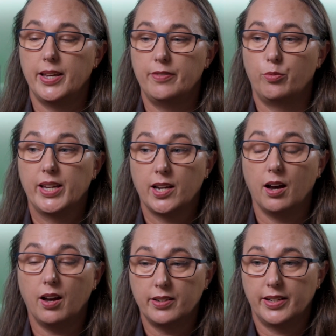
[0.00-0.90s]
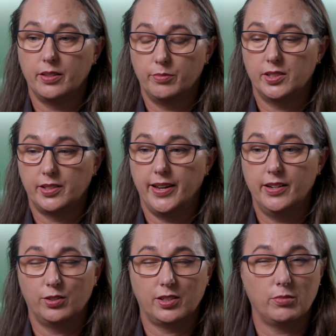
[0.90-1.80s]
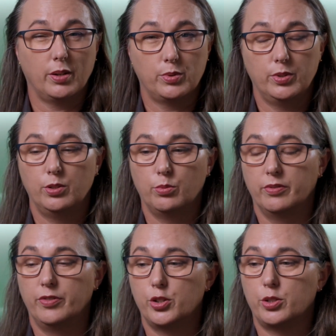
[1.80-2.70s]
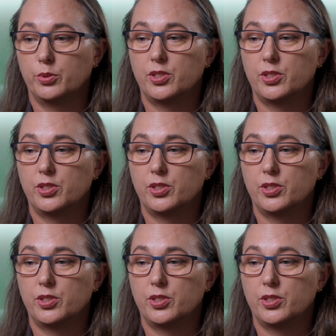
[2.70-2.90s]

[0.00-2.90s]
If we can't get them to scan, because sometimes we do a virtual